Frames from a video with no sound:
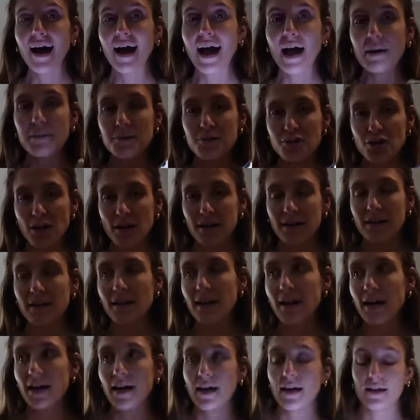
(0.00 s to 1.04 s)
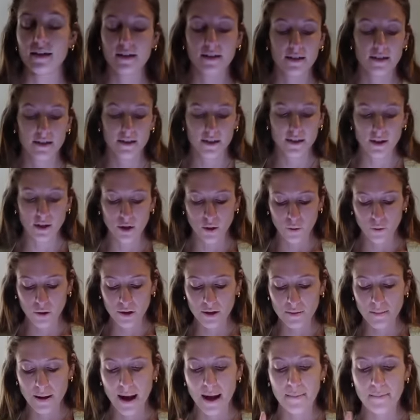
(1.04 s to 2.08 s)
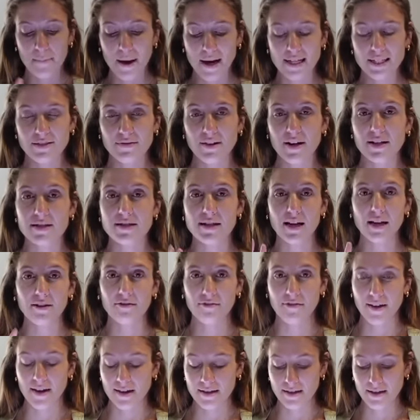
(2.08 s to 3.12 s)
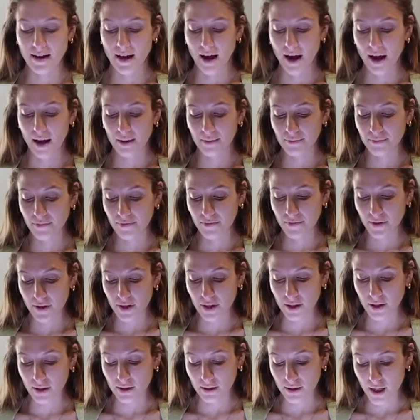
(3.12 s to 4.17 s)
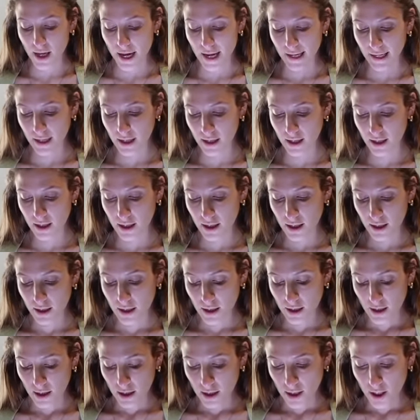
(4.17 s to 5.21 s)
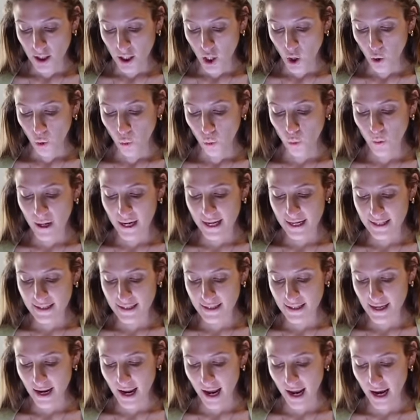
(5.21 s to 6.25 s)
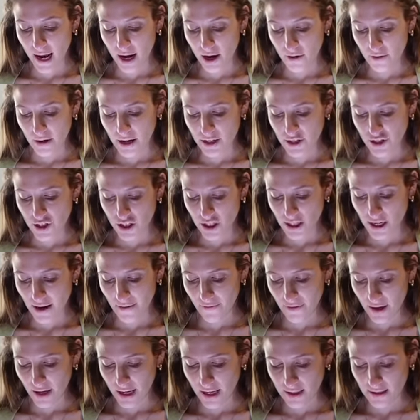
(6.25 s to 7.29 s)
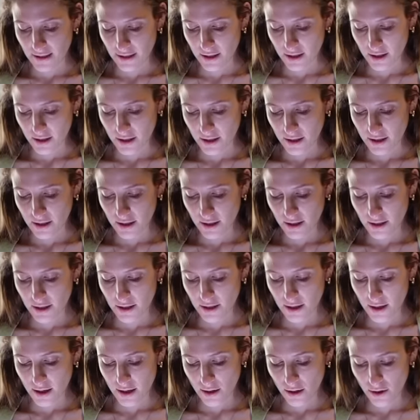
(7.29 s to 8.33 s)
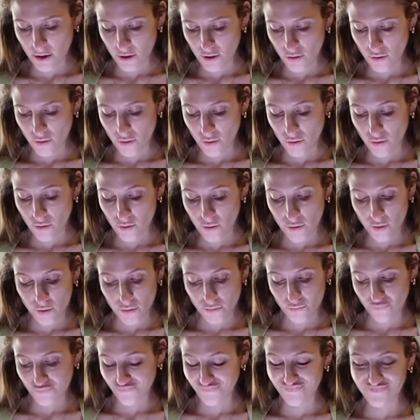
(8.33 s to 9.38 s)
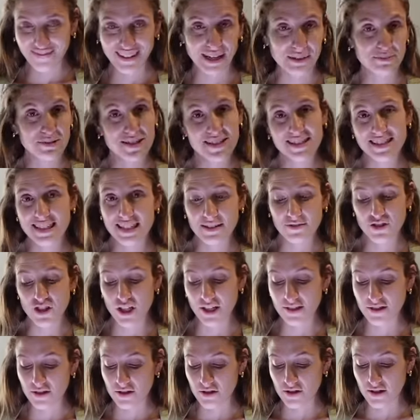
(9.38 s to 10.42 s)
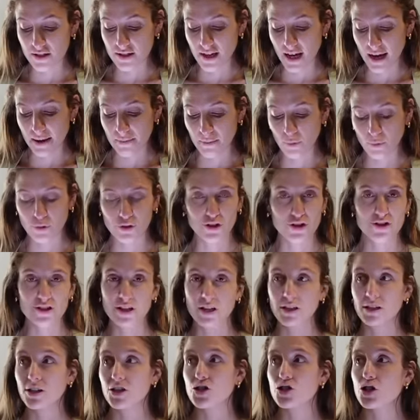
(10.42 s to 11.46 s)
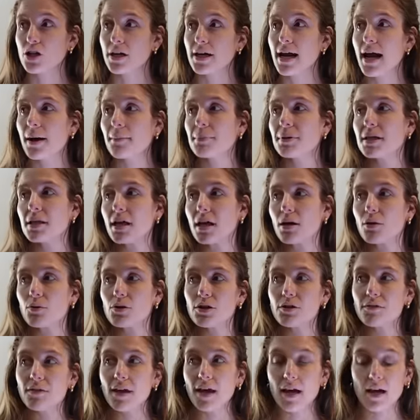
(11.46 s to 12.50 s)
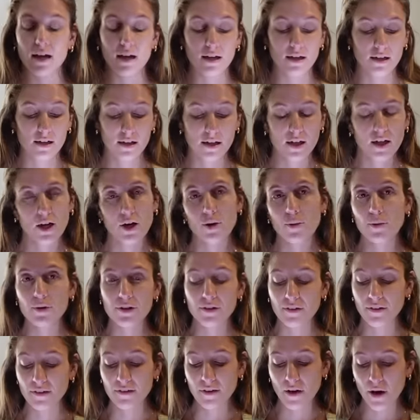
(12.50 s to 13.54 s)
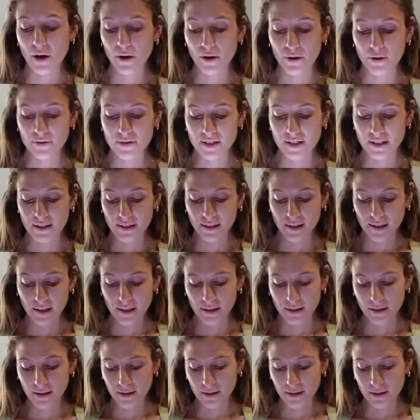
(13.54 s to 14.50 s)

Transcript: I've been trying to get one of my best friends on FaceTime for like weeks now and she never answers. So I'm just gonna see if she answers this time. We're just gonna straight up be like, what do you think? What do you think of the OOTD?